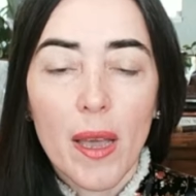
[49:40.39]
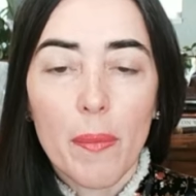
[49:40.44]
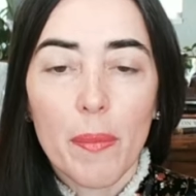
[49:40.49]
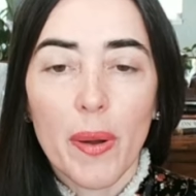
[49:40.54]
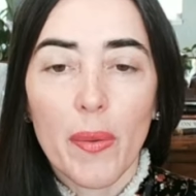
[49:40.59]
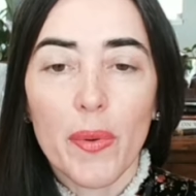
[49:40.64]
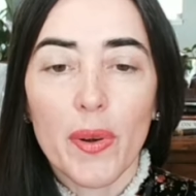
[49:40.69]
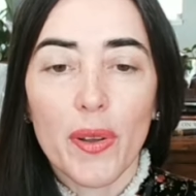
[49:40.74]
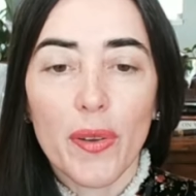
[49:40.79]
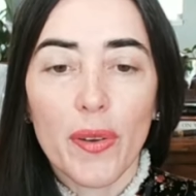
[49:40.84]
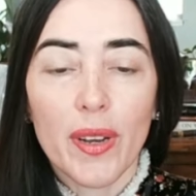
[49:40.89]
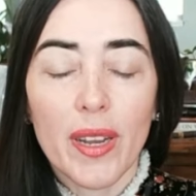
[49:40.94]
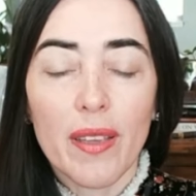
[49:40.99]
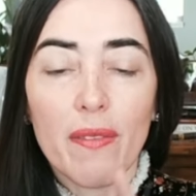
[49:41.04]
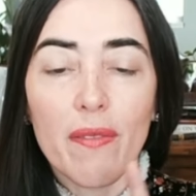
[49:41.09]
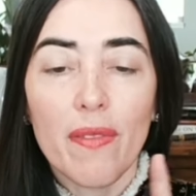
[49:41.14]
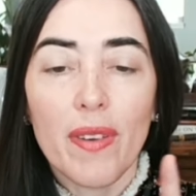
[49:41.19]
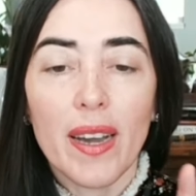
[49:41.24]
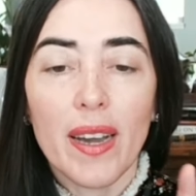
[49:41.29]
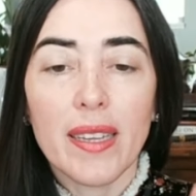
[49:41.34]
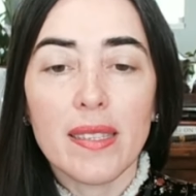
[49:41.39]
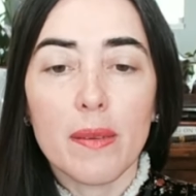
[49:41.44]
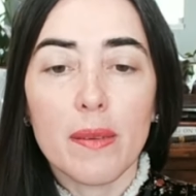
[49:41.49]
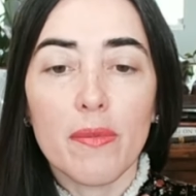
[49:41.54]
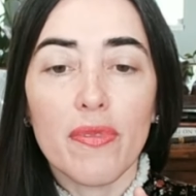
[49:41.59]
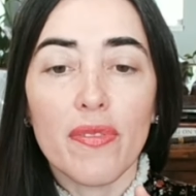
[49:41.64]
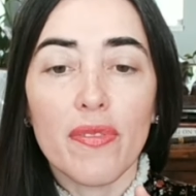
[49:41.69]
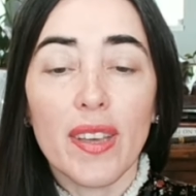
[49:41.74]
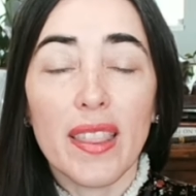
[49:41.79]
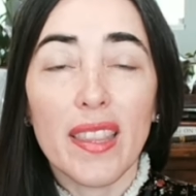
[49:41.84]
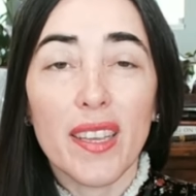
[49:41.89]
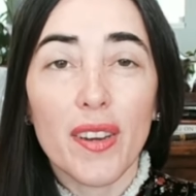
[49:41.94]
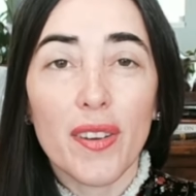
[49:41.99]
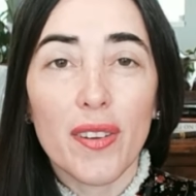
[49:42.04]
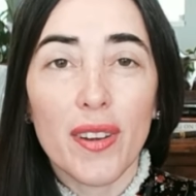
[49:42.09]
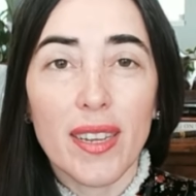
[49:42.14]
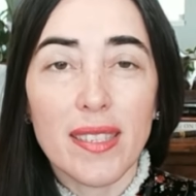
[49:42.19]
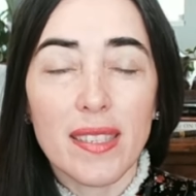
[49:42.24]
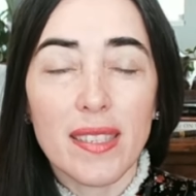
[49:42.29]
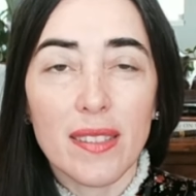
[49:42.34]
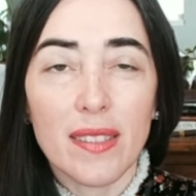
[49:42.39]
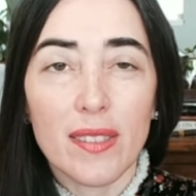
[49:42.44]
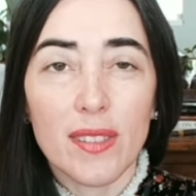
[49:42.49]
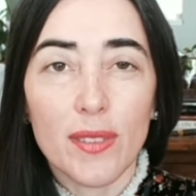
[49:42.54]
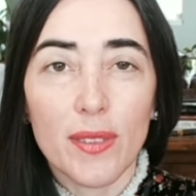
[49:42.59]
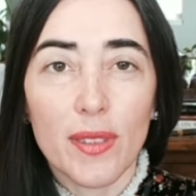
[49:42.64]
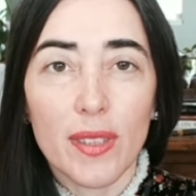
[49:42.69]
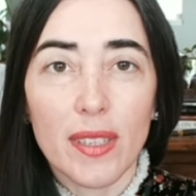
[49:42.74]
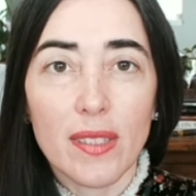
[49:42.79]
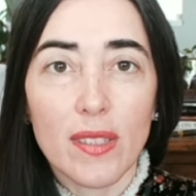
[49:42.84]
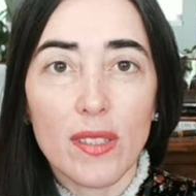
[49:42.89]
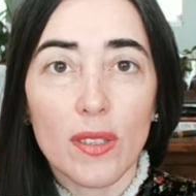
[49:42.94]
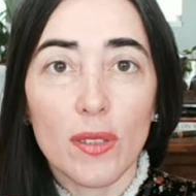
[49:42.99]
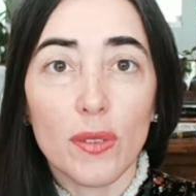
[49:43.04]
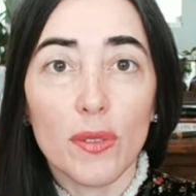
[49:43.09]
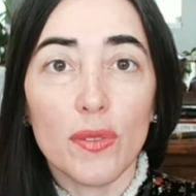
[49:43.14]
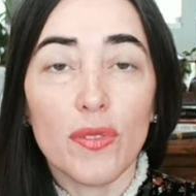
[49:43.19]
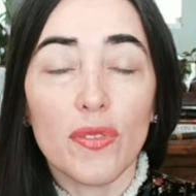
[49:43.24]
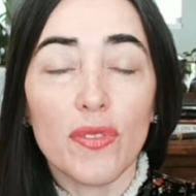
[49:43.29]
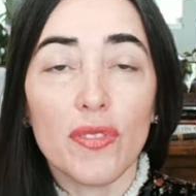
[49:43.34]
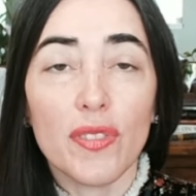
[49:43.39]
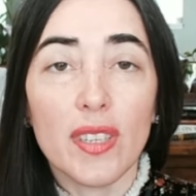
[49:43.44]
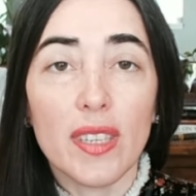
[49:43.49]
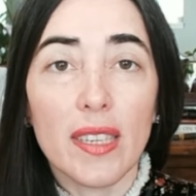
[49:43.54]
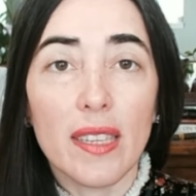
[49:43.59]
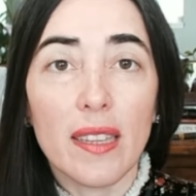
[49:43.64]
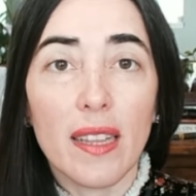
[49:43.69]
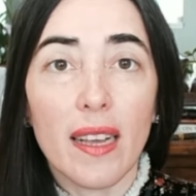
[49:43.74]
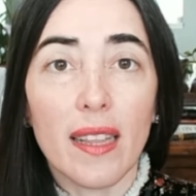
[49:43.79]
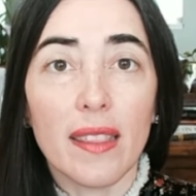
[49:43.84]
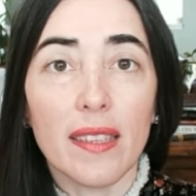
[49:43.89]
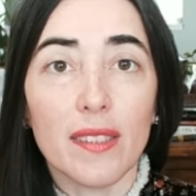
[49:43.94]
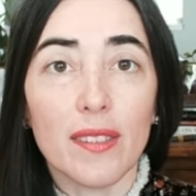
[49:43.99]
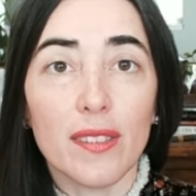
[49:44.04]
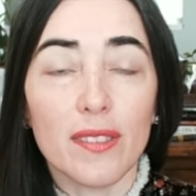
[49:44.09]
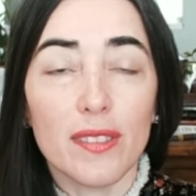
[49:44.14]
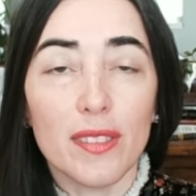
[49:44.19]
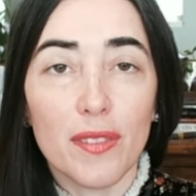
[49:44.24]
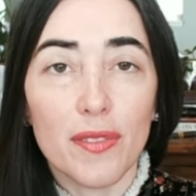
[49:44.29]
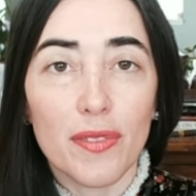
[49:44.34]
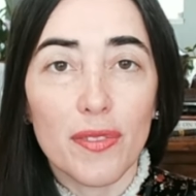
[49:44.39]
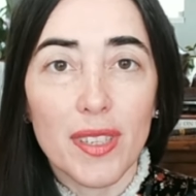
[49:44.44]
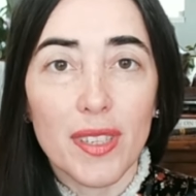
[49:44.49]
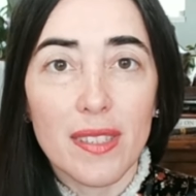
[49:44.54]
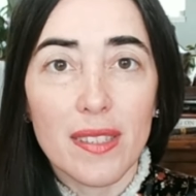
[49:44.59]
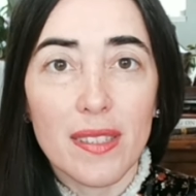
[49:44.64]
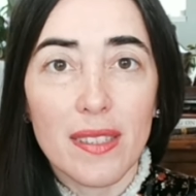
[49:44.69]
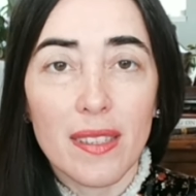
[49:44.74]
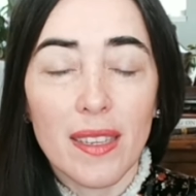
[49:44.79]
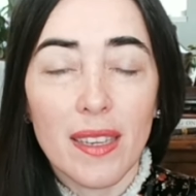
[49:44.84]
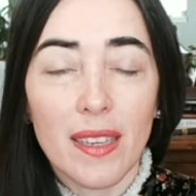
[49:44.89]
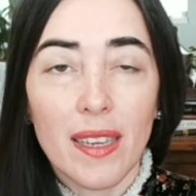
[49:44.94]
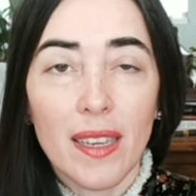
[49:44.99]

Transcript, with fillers: But we're going to invite some Feldenkrais into this so you feel a little difference.